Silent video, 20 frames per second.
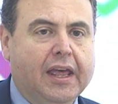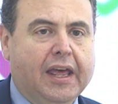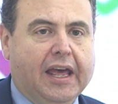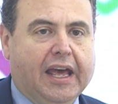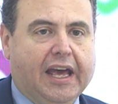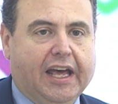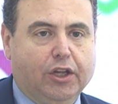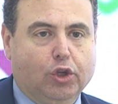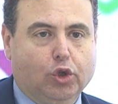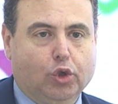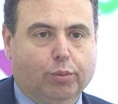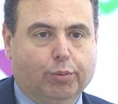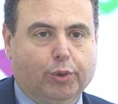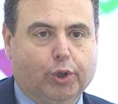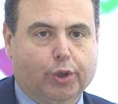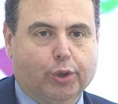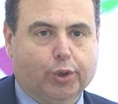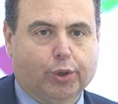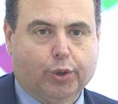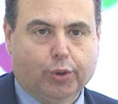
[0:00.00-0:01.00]
And
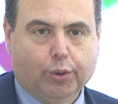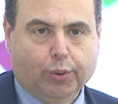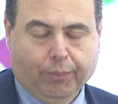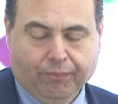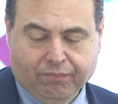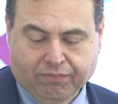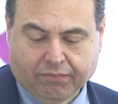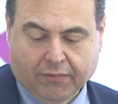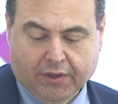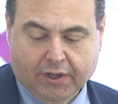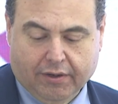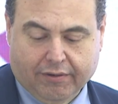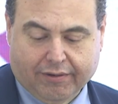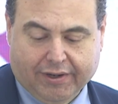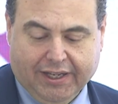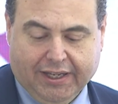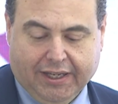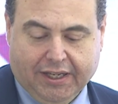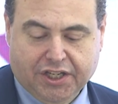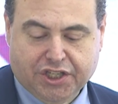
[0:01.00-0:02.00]
tomorrow,
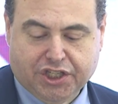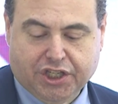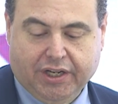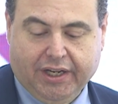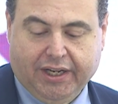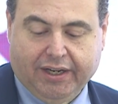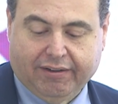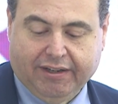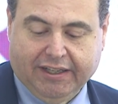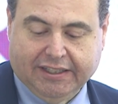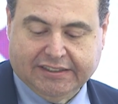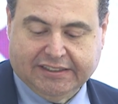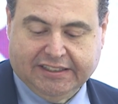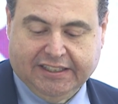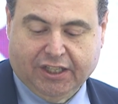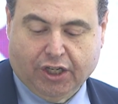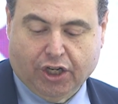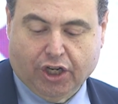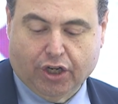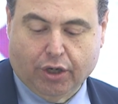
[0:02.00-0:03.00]
Re-engineering
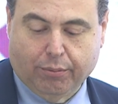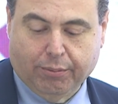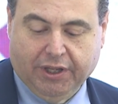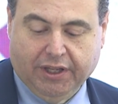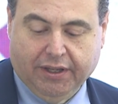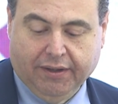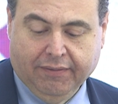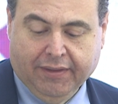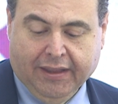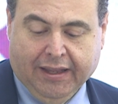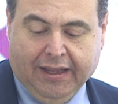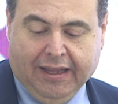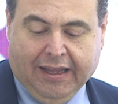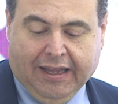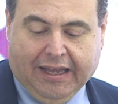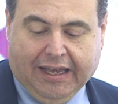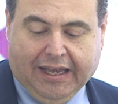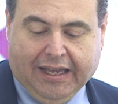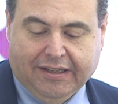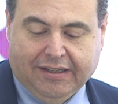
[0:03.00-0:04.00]
the Economy
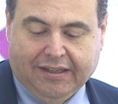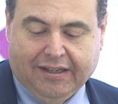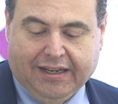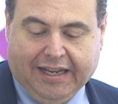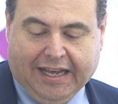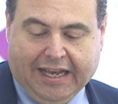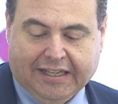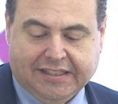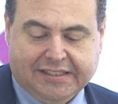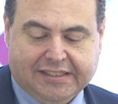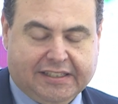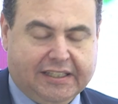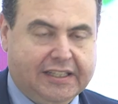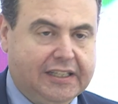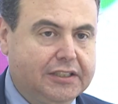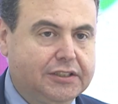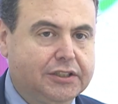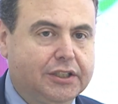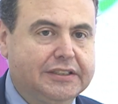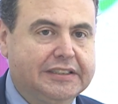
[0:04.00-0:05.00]
and
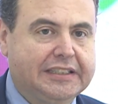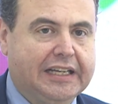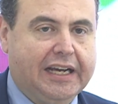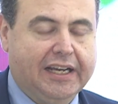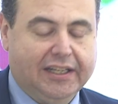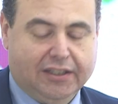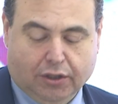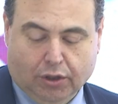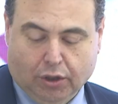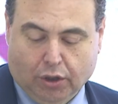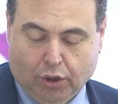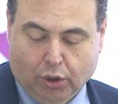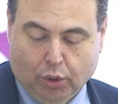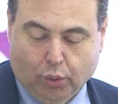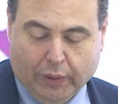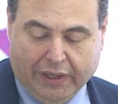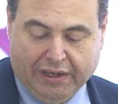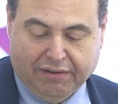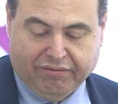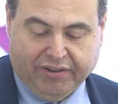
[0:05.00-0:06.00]
Enhancing Societal
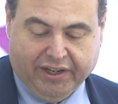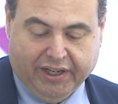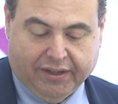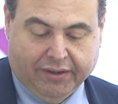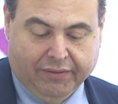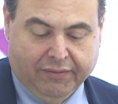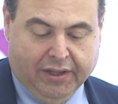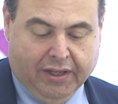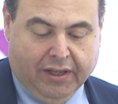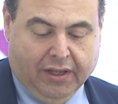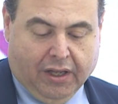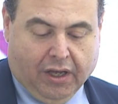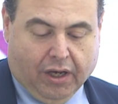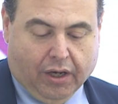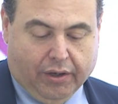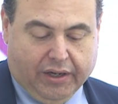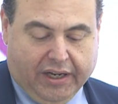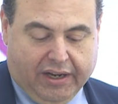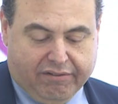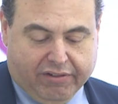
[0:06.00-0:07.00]
Welfare.
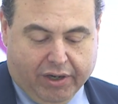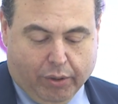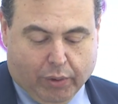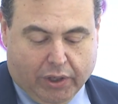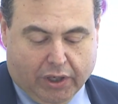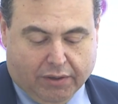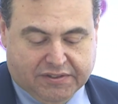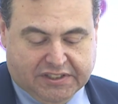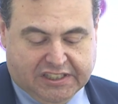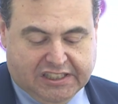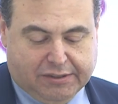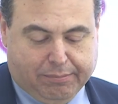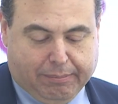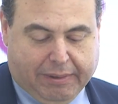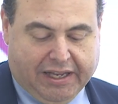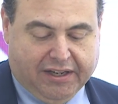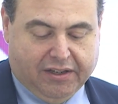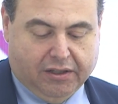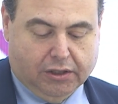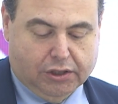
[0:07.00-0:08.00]
On every one of these
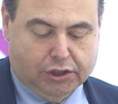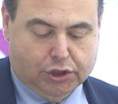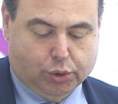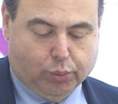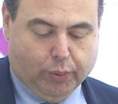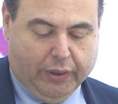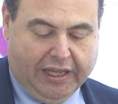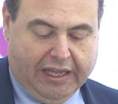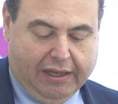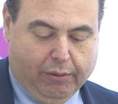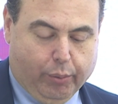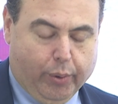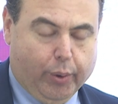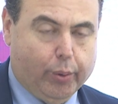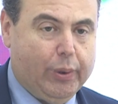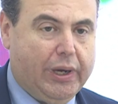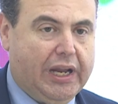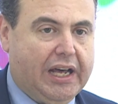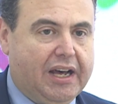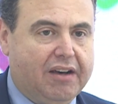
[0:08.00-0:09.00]
panels, we
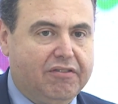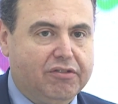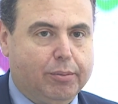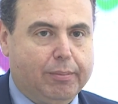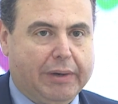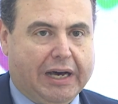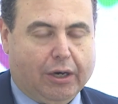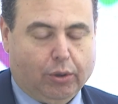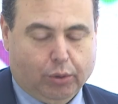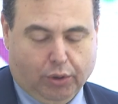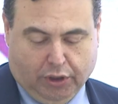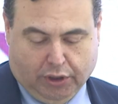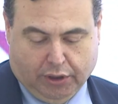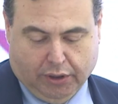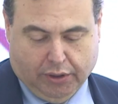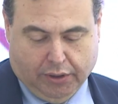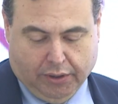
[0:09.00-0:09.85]
will have about